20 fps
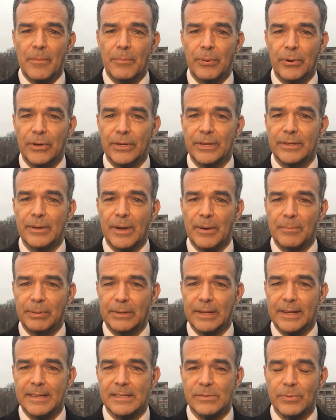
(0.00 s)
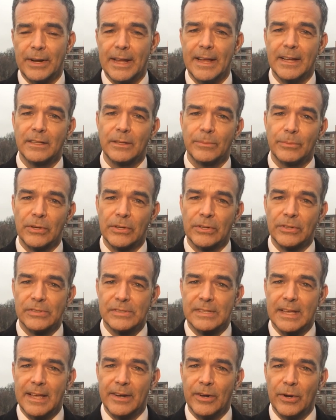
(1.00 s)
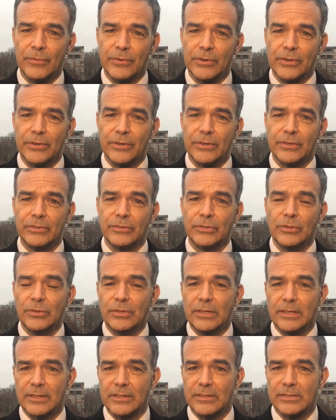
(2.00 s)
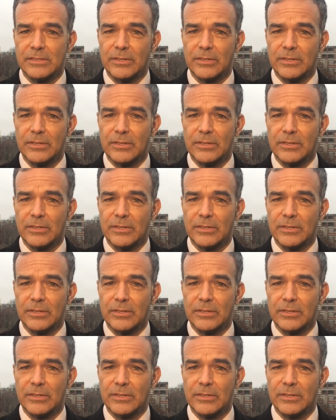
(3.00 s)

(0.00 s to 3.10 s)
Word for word: put in place. What Angela Merkel said over New Year's,